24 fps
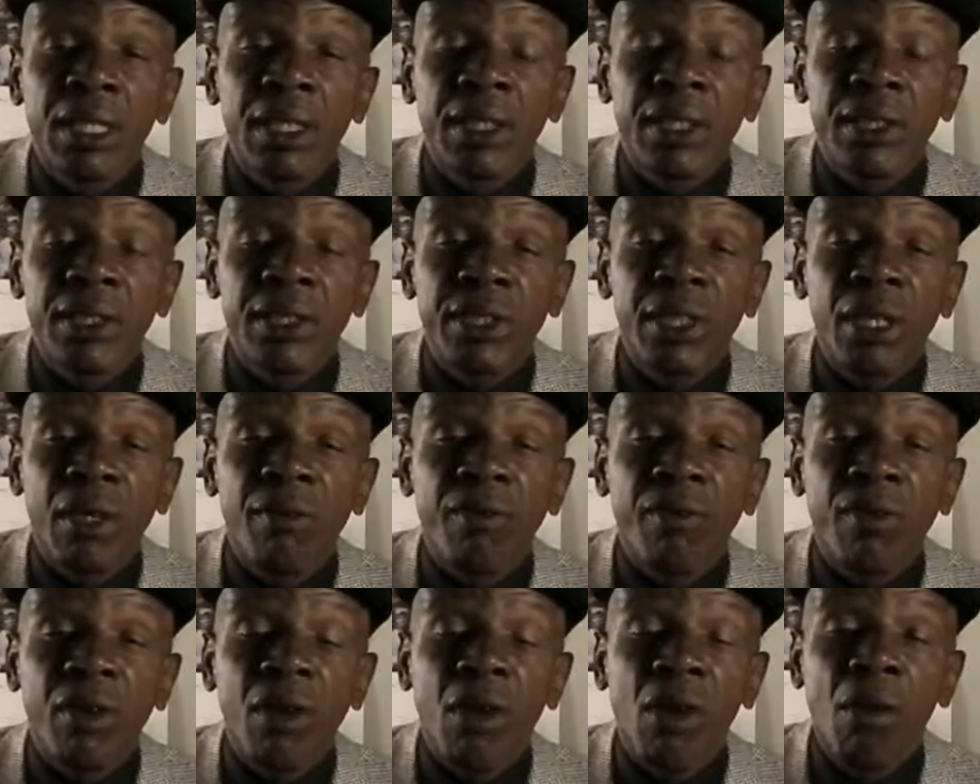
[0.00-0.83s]
There's help
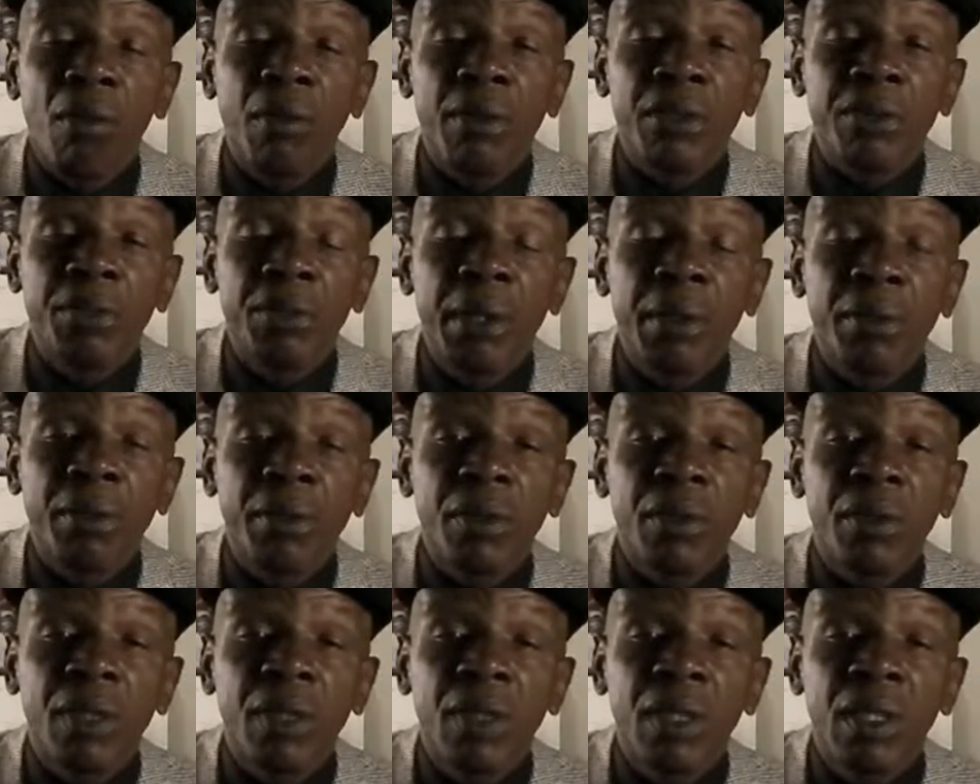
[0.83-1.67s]
for homeless
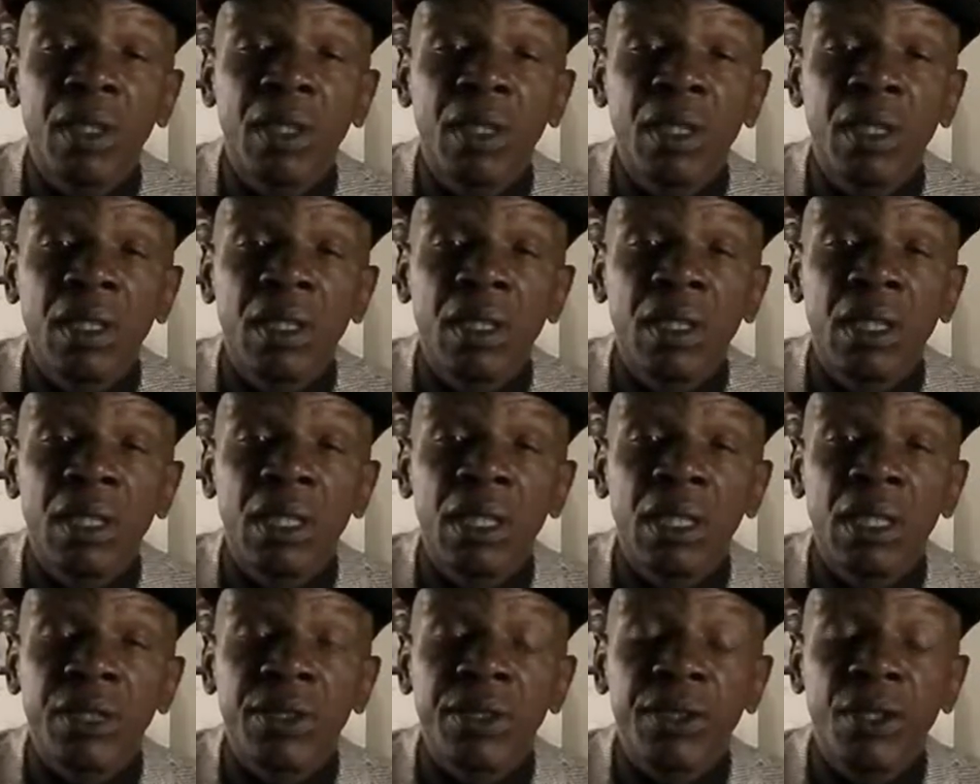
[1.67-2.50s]
people.
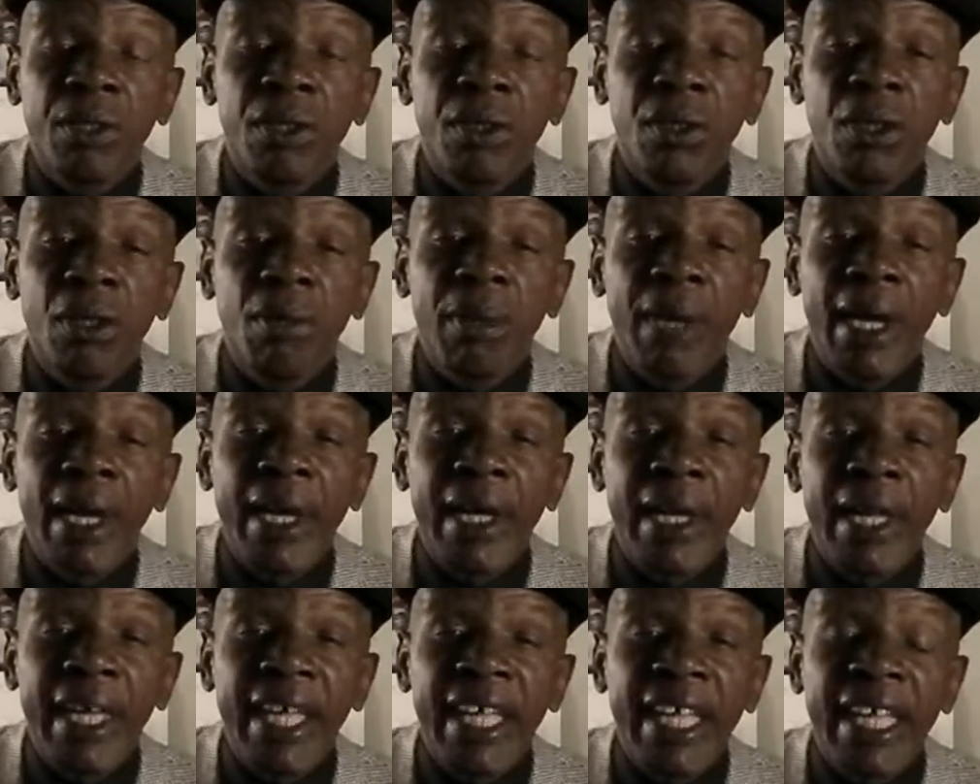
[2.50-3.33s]
So go
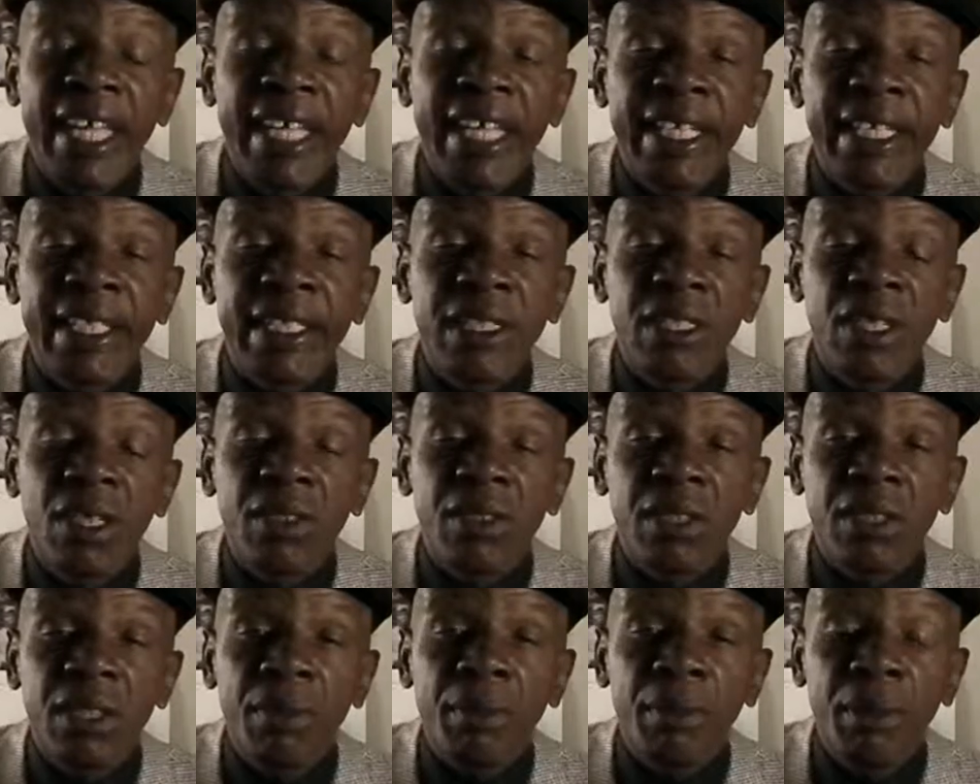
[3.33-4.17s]
by and talk
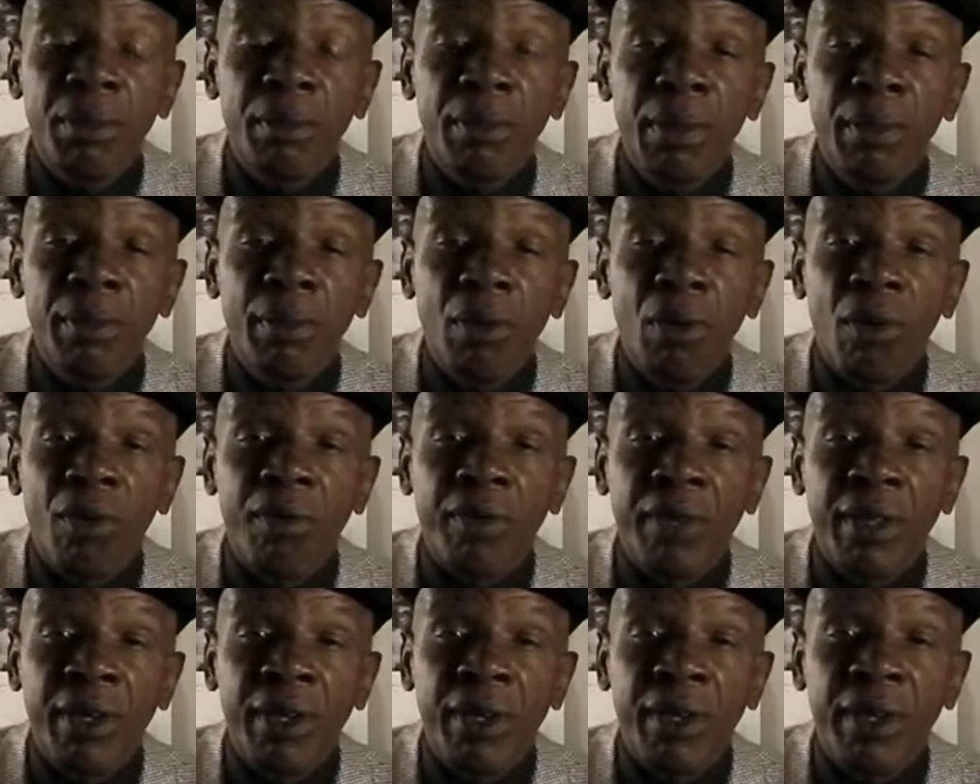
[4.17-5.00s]
to some of the people
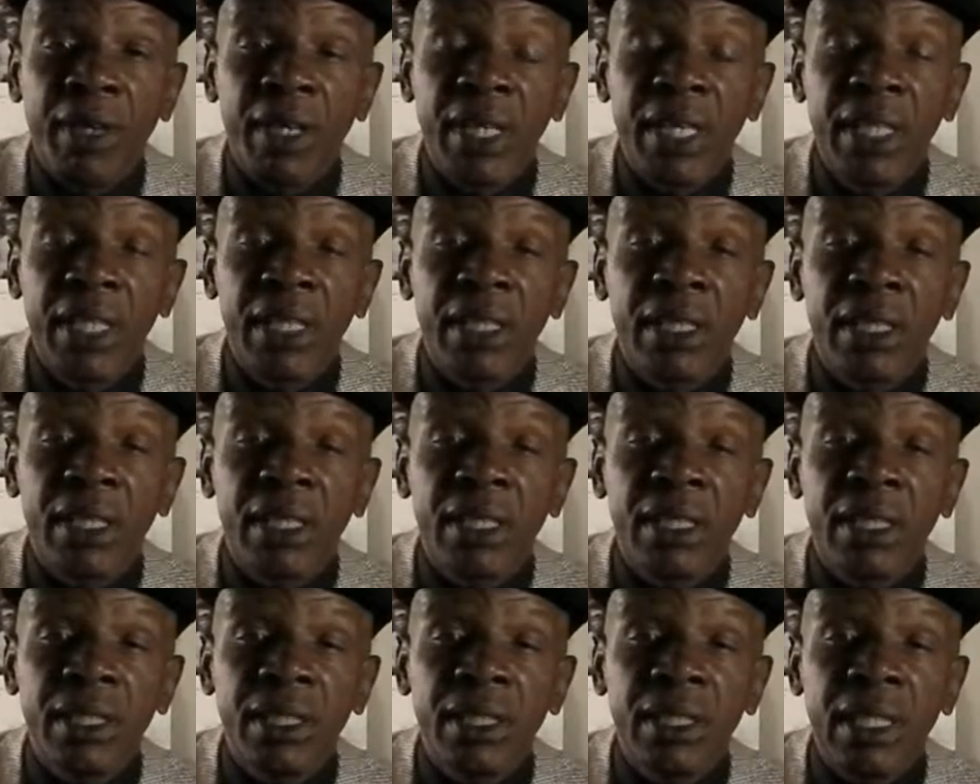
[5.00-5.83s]
over there, and
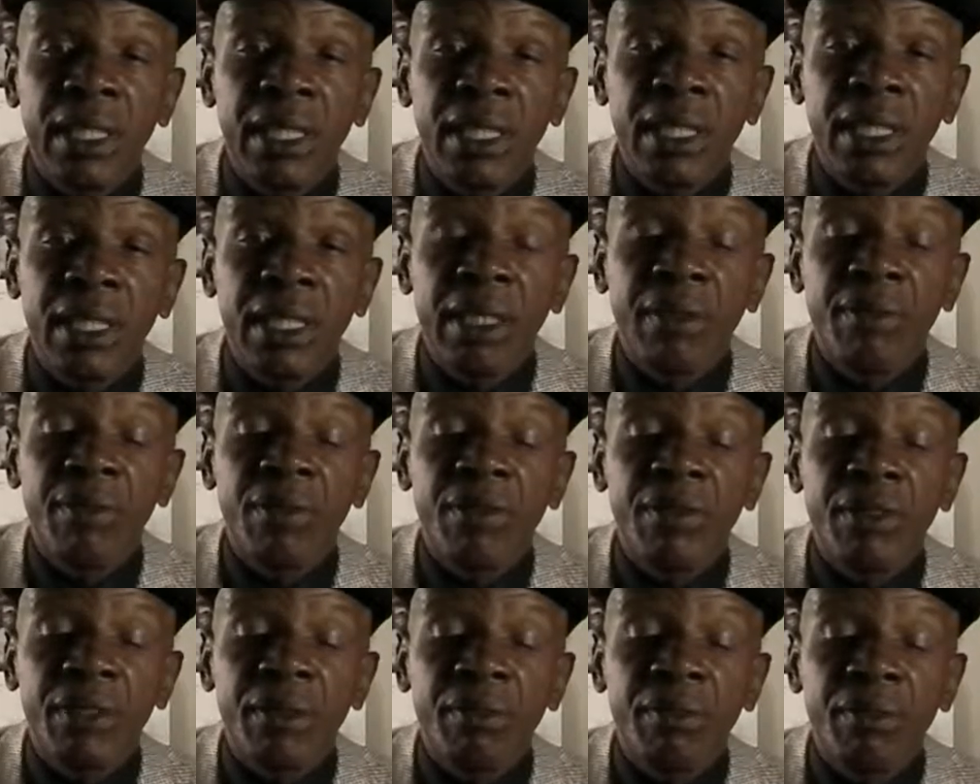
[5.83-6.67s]
they can give
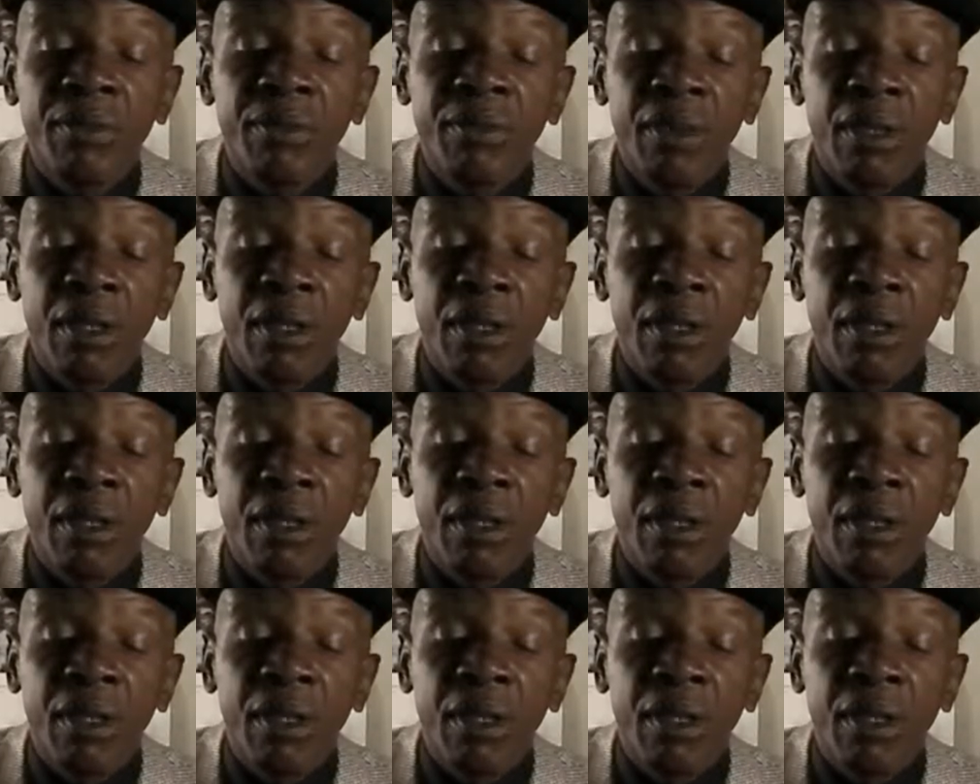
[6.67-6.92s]
you some